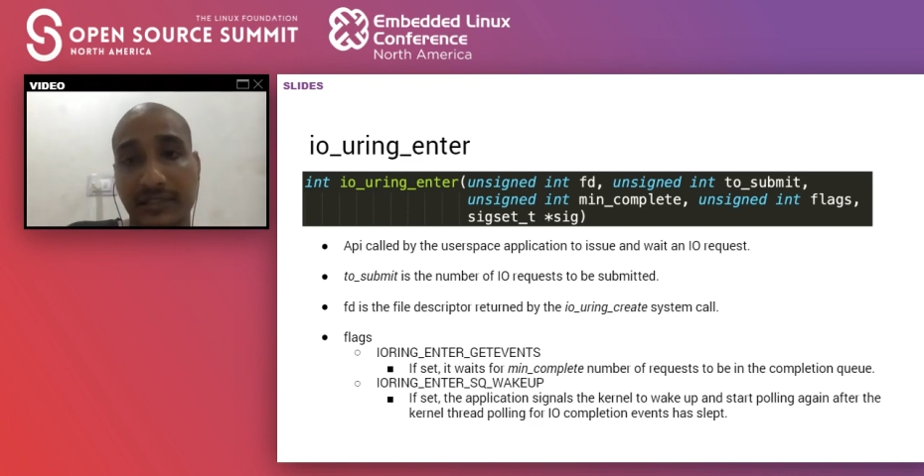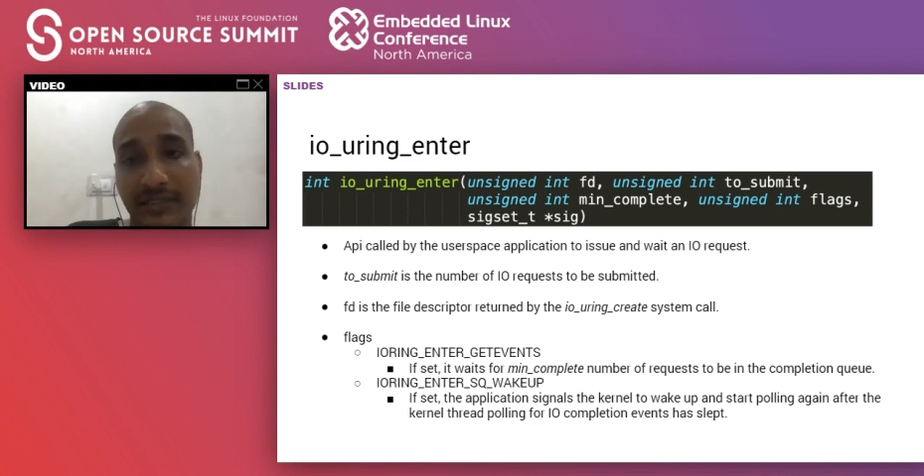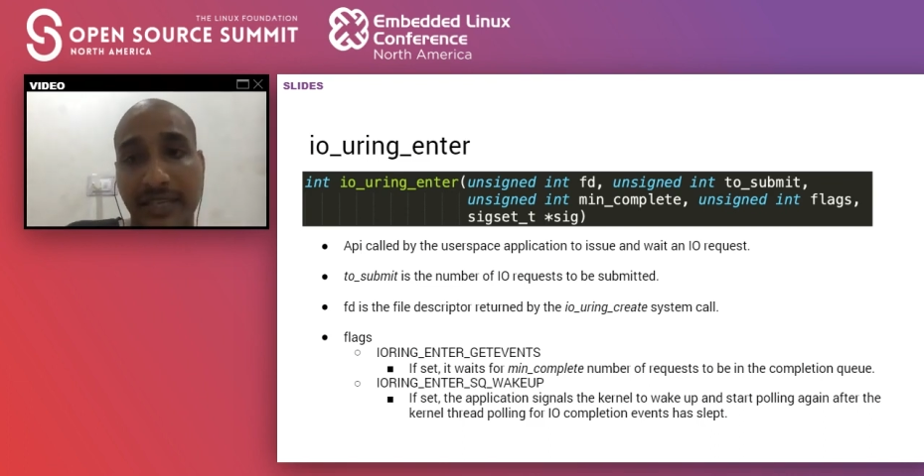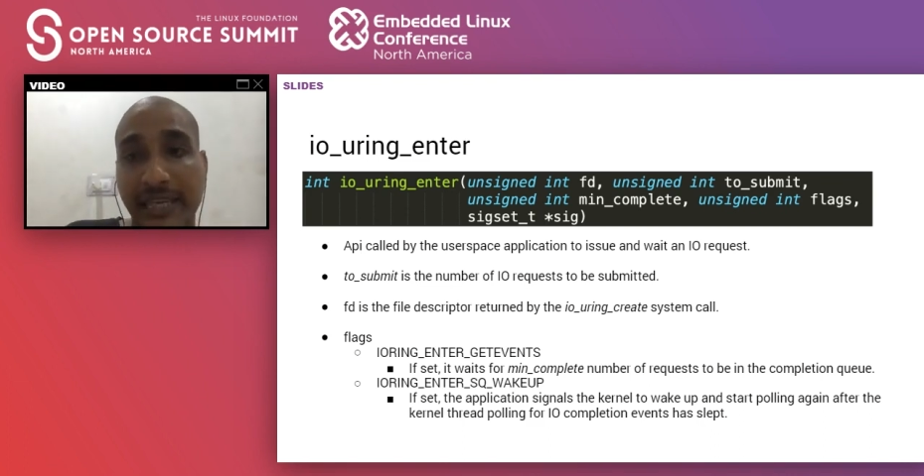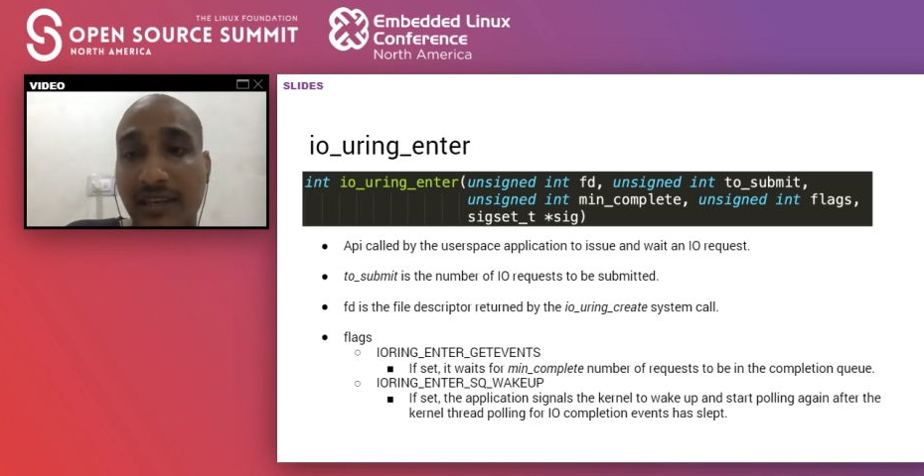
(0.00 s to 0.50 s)

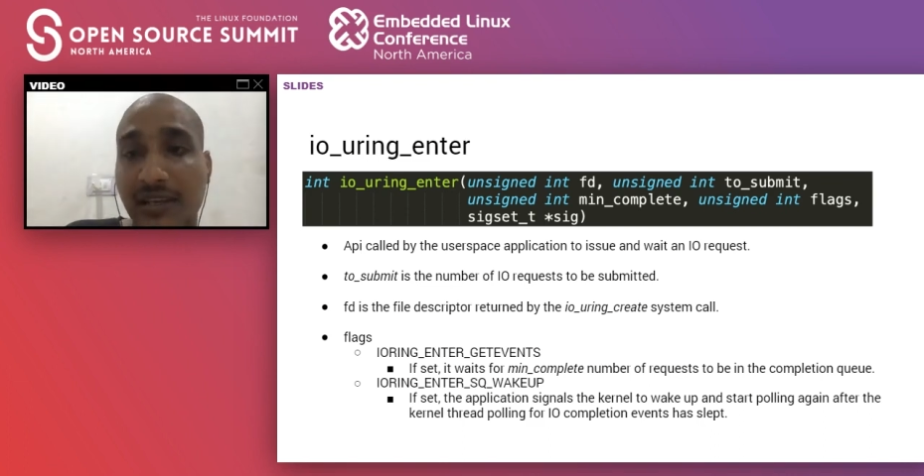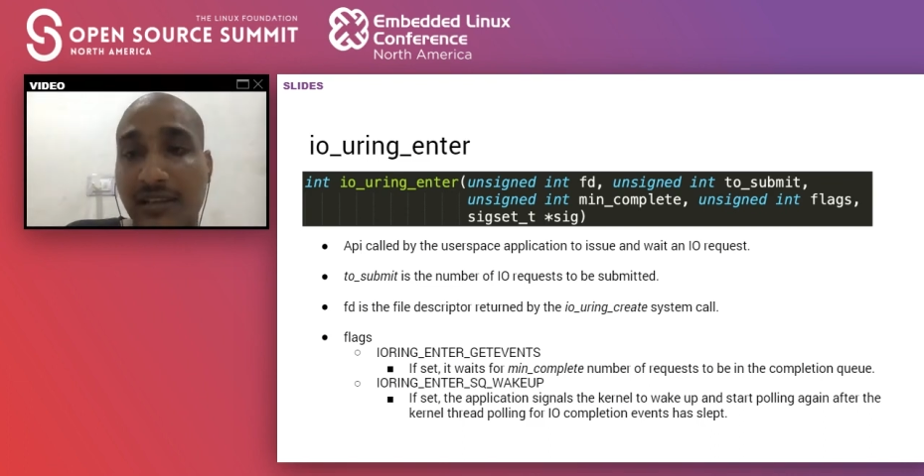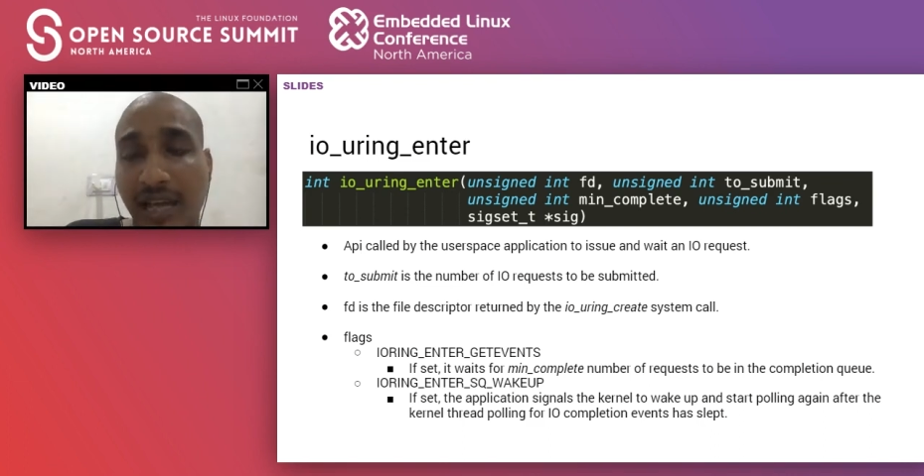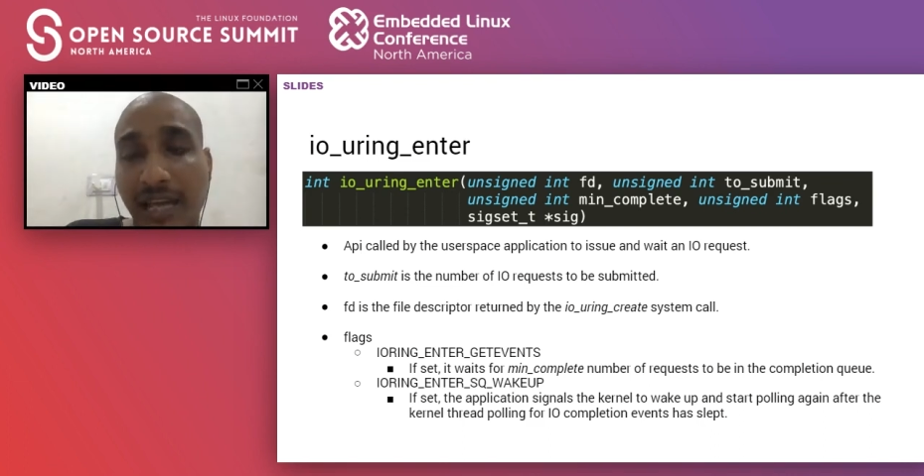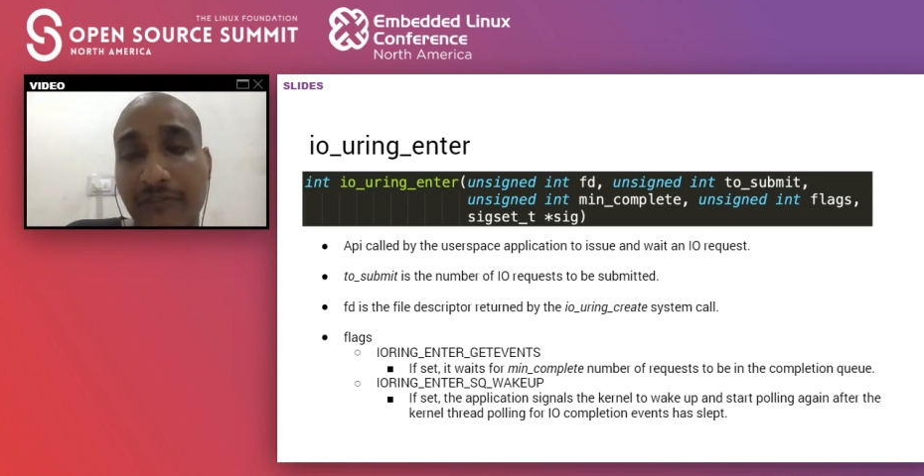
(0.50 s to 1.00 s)
here
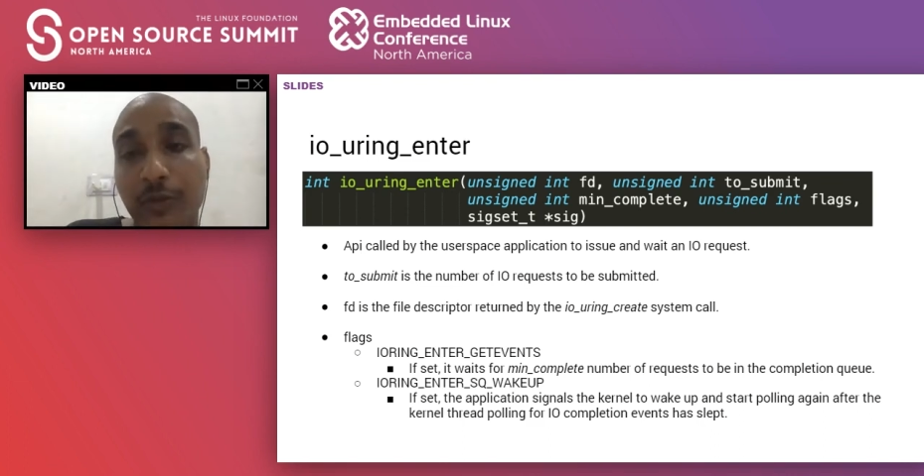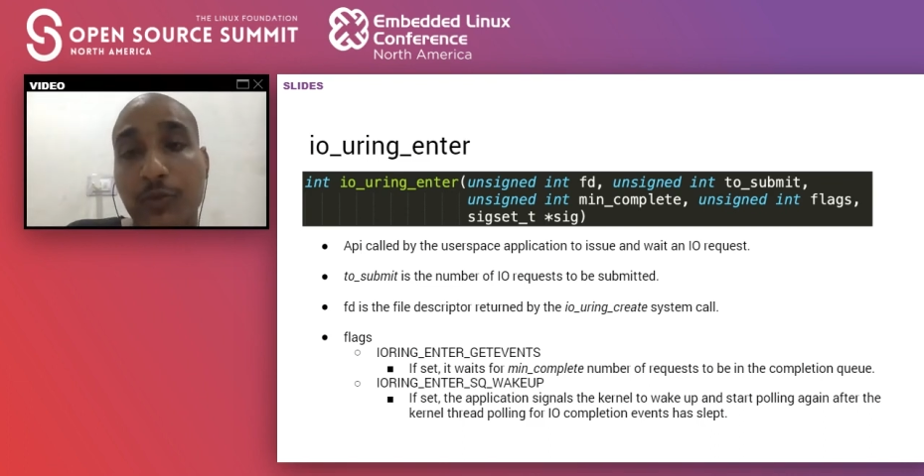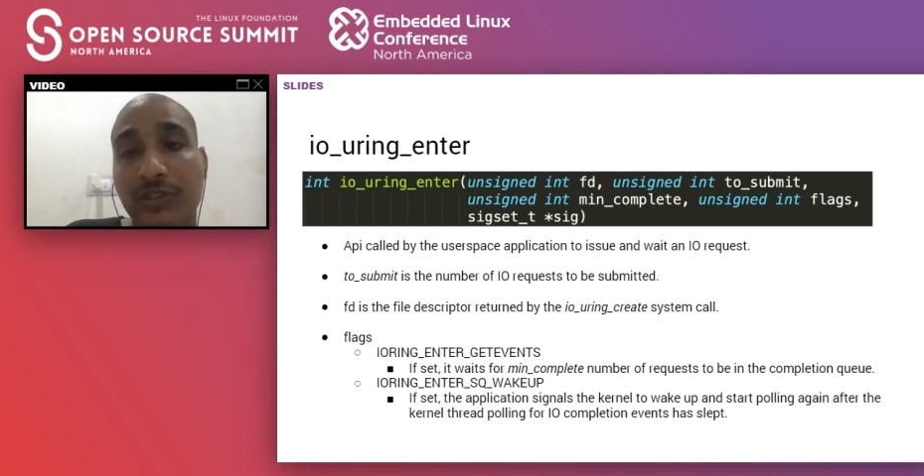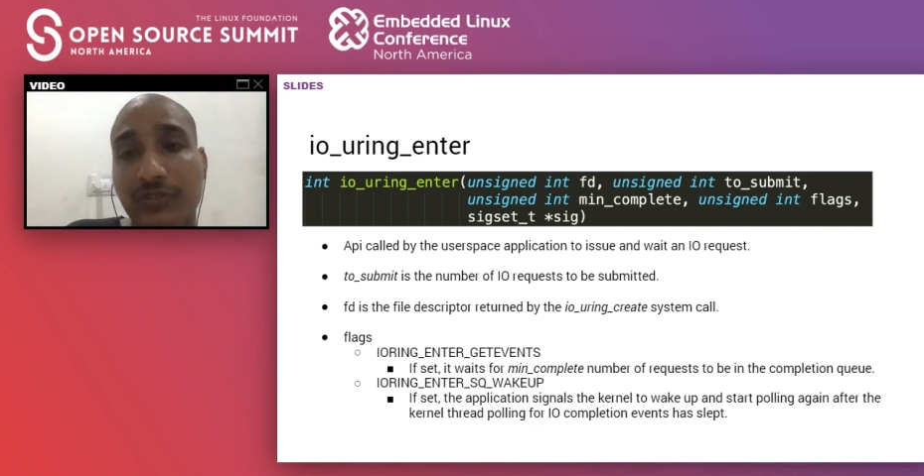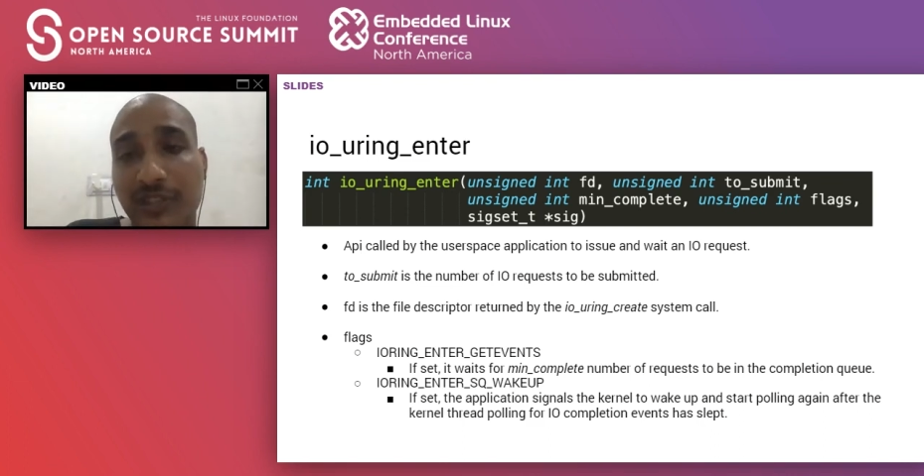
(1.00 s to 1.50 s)
I have used
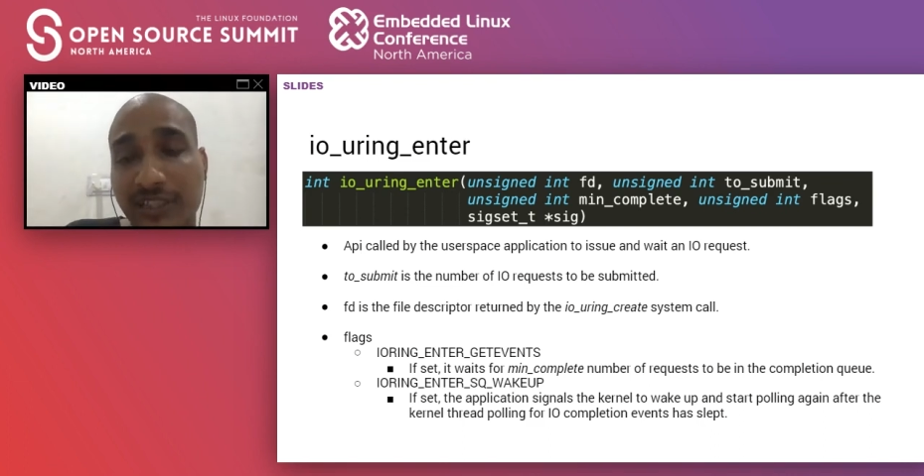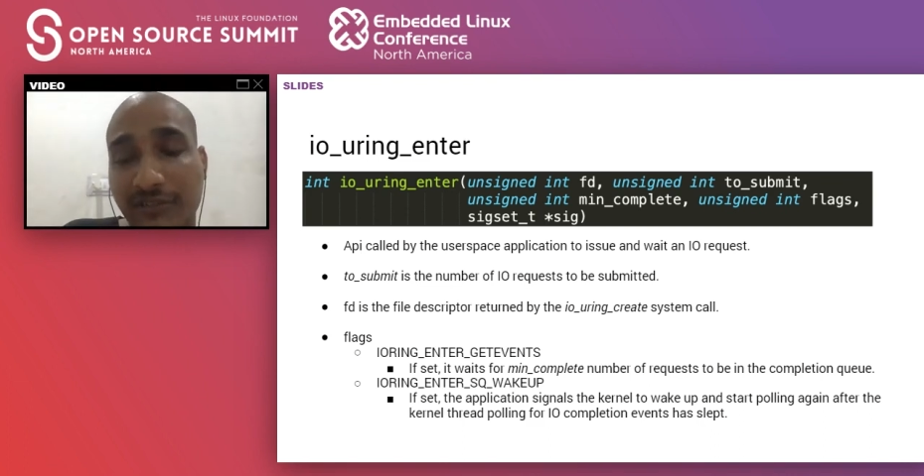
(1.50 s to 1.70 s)
the word